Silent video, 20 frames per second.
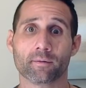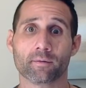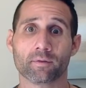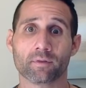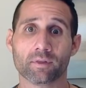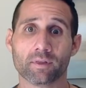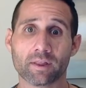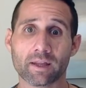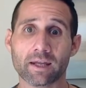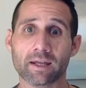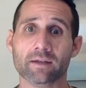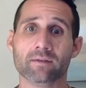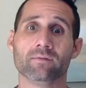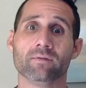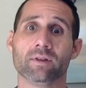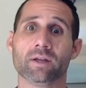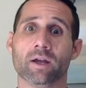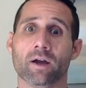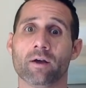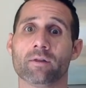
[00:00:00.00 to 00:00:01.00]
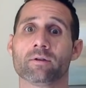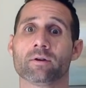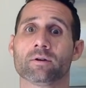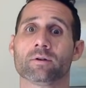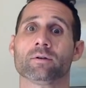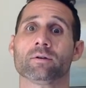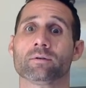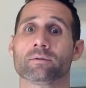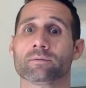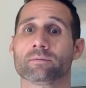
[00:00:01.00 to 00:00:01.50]
leave the
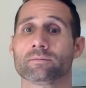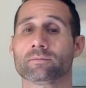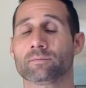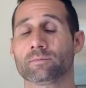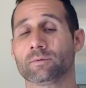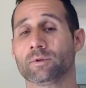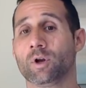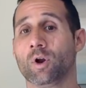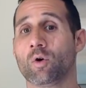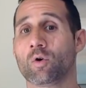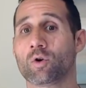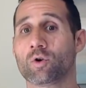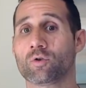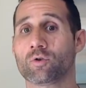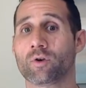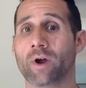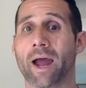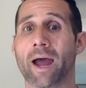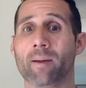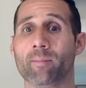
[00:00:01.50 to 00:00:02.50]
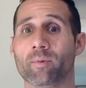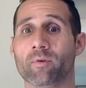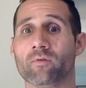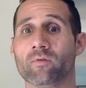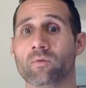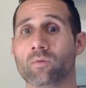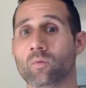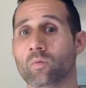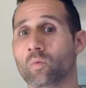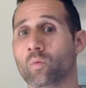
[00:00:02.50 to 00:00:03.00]
other, you know, crap
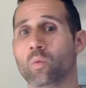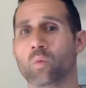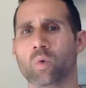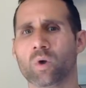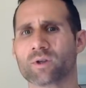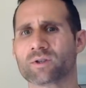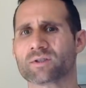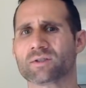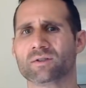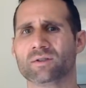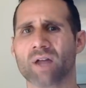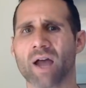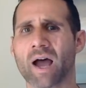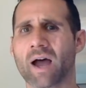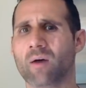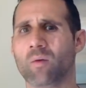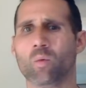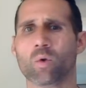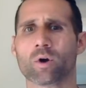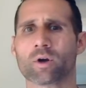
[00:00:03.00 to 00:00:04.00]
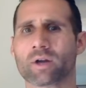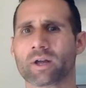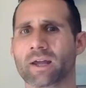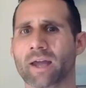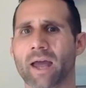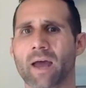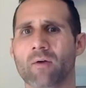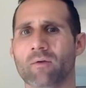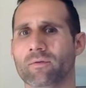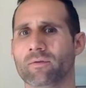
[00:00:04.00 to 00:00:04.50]
of what's not working
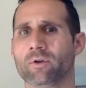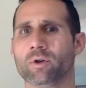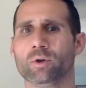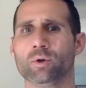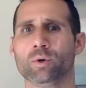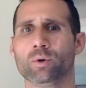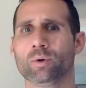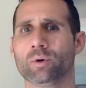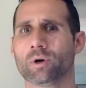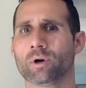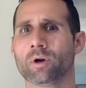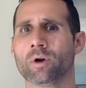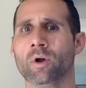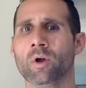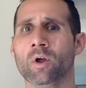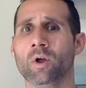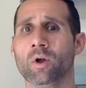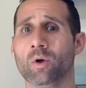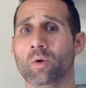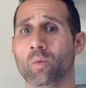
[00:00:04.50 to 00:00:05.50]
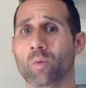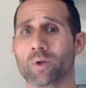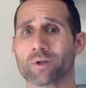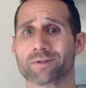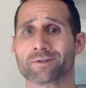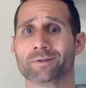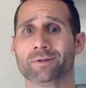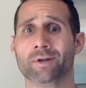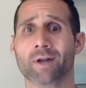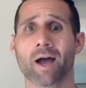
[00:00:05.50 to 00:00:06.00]
out for you or
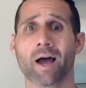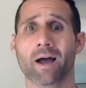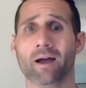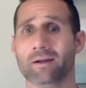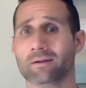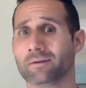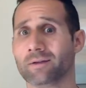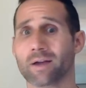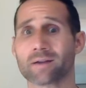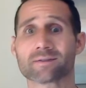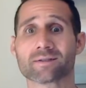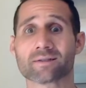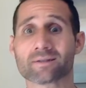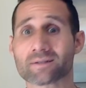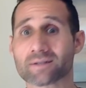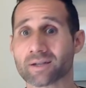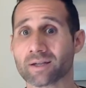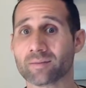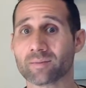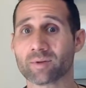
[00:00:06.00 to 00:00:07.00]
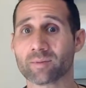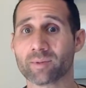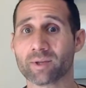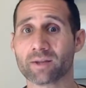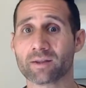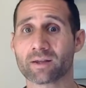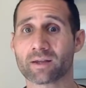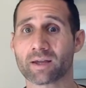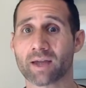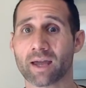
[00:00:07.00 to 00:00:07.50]
what's not doesn't seem to be
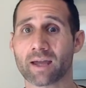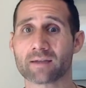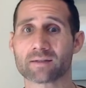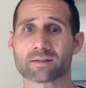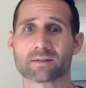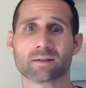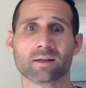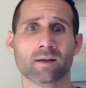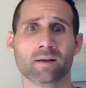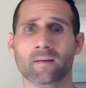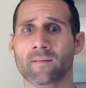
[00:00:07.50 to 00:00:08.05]
the case.